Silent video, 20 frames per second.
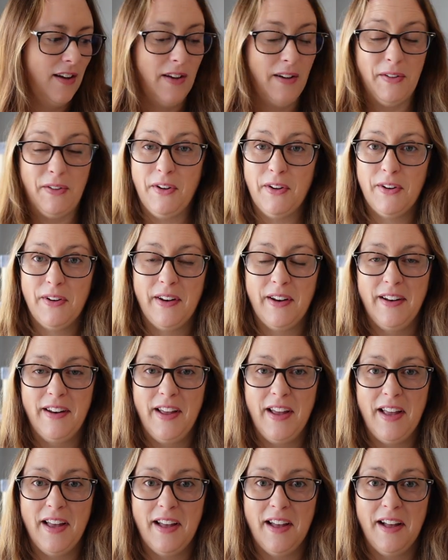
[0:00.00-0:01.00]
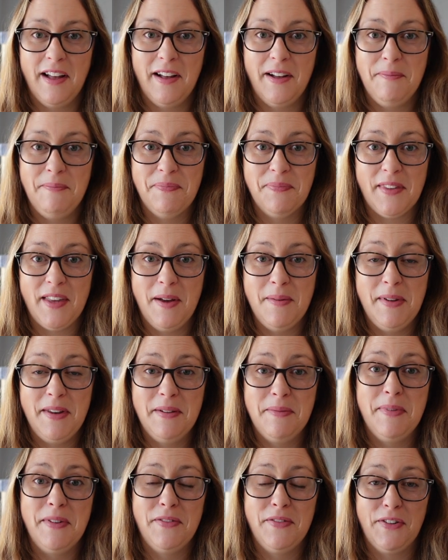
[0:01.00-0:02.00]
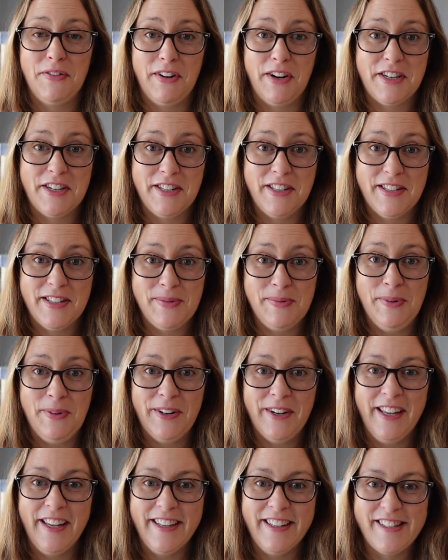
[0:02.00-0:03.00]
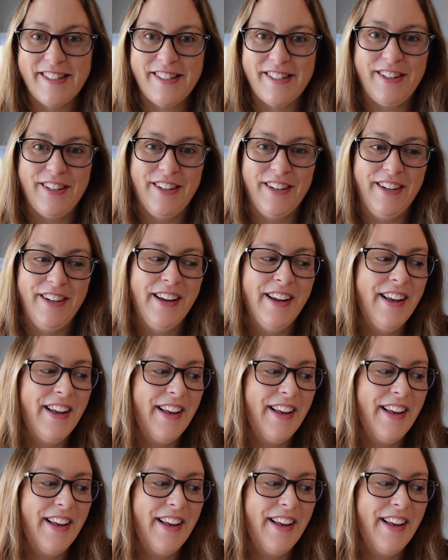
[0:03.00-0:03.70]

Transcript: I'm in a bit of a rush this morning, so